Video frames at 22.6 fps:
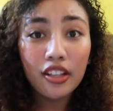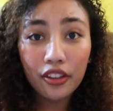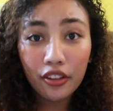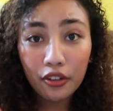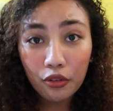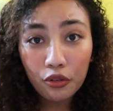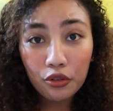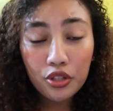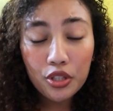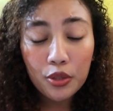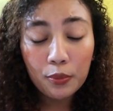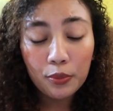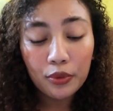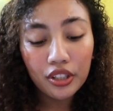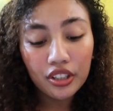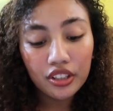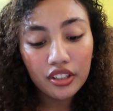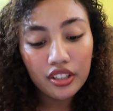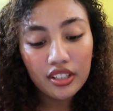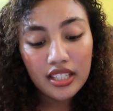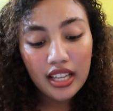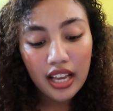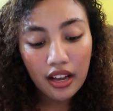Those
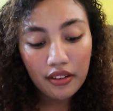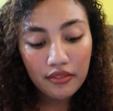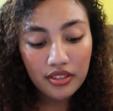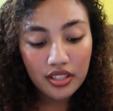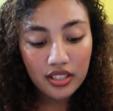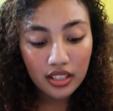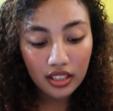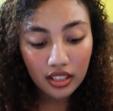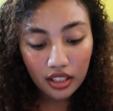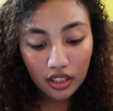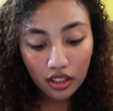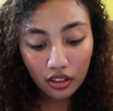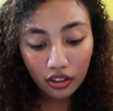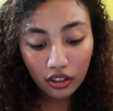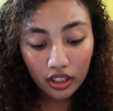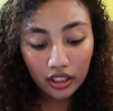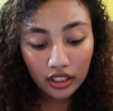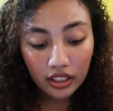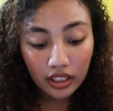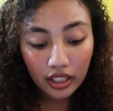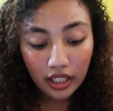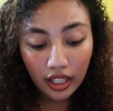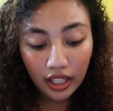products have
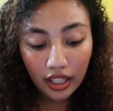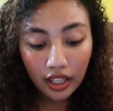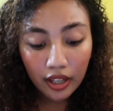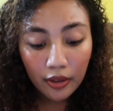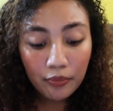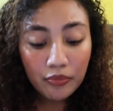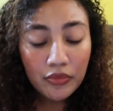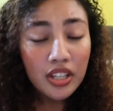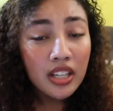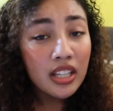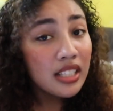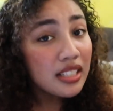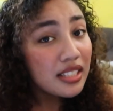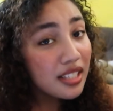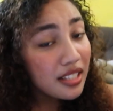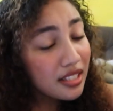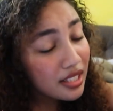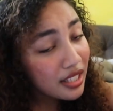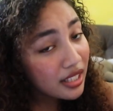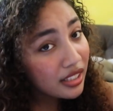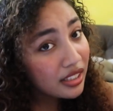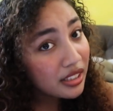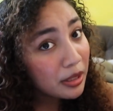silicone, okay?
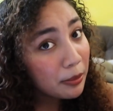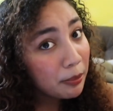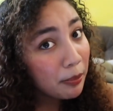Since it